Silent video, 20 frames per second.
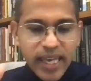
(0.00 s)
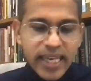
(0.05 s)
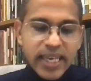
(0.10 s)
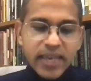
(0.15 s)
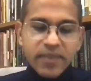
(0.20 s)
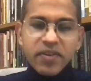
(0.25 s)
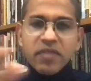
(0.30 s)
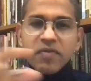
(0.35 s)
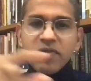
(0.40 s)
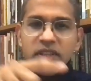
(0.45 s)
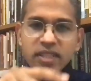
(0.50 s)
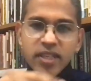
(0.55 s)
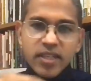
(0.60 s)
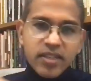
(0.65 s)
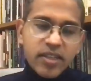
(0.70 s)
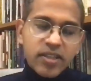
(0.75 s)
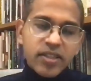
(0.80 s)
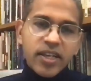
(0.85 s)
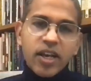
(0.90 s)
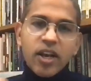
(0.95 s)
even within
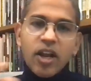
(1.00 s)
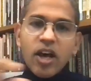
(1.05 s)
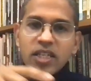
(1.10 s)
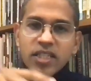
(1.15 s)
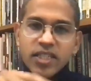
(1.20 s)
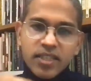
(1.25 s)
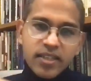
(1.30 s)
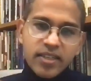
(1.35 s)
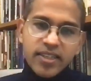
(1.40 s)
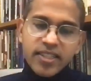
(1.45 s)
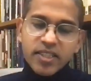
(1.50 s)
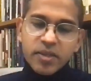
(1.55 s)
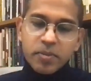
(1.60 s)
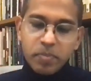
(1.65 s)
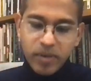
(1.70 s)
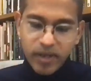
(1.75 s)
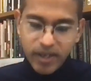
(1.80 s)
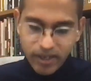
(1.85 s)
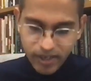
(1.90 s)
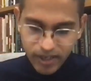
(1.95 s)
the theological
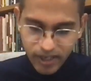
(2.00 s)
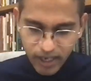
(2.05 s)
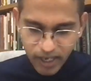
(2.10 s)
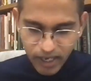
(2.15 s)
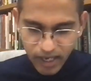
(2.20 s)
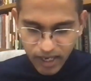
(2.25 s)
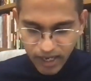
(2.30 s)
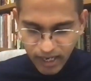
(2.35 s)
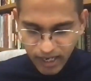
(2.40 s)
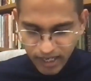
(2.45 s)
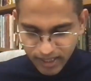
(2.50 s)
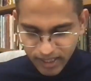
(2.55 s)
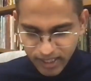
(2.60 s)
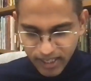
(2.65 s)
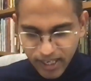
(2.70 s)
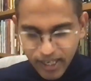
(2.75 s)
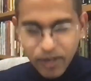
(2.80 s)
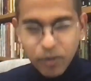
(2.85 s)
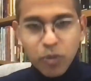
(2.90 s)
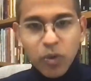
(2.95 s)
discipline. A
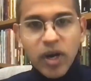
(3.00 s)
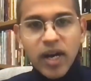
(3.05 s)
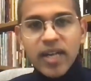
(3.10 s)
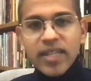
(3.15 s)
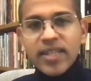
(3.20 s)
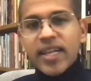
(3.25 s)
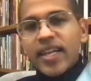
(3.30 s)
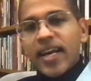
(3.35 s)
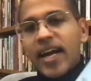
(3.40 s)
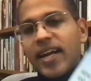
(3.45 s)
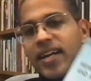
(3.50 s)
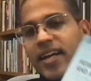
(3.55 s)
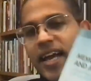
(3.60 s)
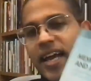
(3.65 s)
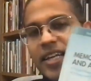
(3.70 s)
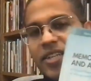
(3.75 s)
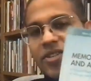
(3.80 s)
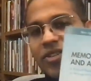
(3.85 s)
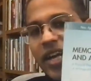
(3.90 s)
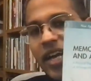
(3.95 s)
third word that I'd
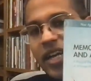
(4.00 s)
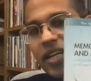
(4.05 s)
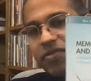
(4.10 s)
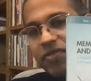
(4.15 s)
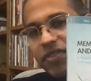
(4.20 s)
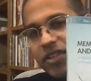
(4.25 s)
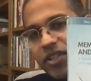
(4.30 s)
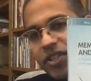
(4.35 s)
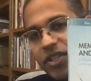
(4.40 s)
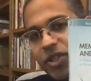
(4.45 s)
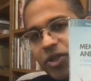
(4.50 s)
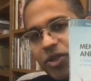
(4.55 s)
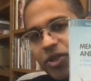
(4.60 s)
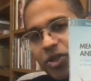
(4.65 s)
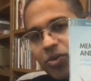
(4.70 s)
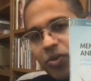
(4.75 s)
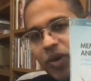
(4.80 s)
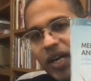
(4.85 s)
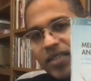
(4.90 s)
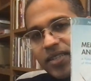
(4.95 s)
like to kind of introduce
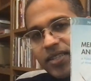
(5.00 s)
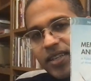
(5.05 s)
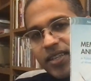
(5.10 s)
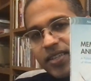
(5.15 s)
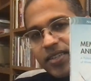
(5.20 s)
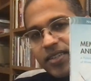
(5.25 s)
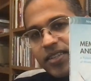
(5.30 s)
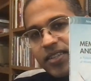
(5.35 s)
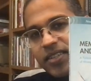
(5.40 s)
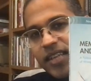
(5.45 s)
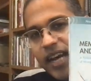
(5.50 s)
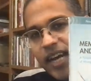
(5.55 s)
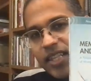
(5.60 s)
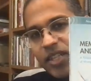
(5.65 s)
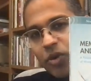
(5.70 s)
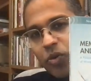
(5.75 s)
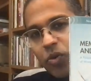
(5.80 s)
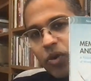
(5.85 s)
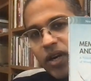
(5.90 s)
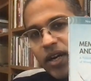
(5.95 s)
to us is this
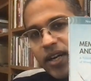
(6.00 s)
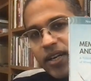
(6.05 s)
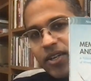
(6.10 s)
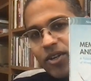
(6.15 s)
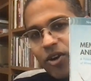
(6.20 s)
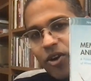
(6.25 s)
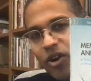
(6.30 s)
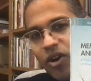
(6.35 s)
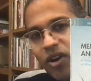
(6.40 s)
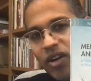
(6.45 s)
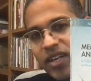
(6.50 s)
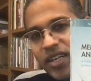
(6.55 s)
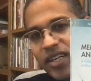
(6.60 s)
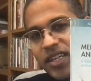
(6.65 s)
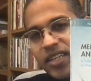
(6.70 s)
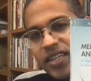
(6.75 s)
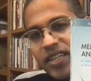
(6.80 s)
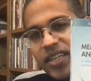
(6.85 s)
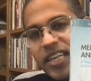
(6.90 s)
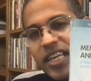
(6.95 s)
other word
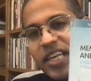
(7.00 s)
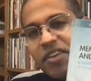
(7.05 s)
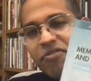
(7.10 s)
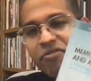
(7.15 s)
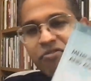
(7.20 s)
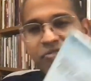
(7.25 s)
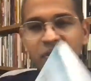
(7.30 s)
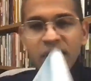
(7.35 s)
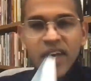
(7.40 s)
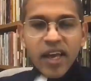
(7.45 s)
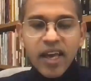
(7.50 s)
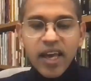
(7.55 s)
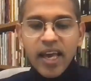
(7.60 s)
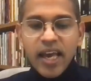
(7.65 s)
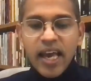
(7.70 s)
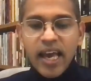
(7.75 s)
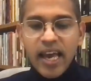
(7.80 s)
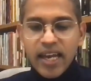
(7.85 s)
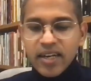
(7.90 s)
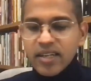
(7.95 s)
called grief.
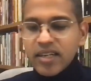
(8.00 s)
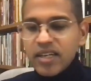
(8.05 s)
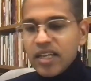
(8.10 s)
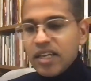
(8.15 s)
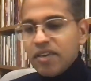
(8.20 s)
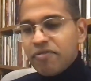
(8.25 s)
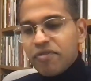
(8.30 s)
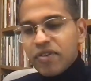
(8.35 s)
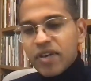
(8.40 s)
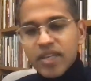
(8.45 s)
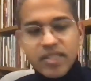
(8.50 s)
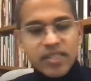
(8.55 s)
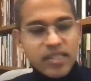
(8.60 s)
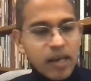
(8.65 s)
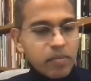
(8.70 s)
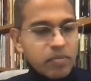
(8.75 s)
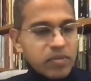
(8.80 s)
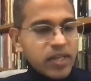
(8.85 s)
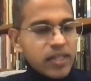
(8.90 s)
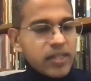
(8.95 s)
And grief is
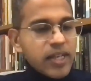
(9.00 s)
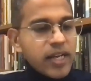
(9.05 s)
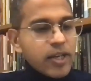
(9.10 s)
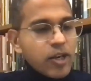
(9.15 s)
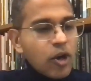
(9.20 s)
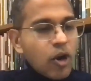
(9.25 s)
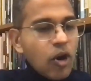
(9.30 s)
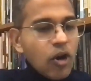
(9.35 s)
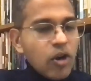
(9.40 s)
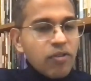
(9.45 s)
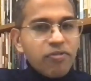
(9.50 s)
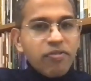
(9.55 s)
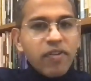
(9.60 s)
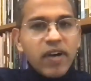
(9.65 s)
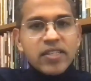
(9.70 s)
something that all of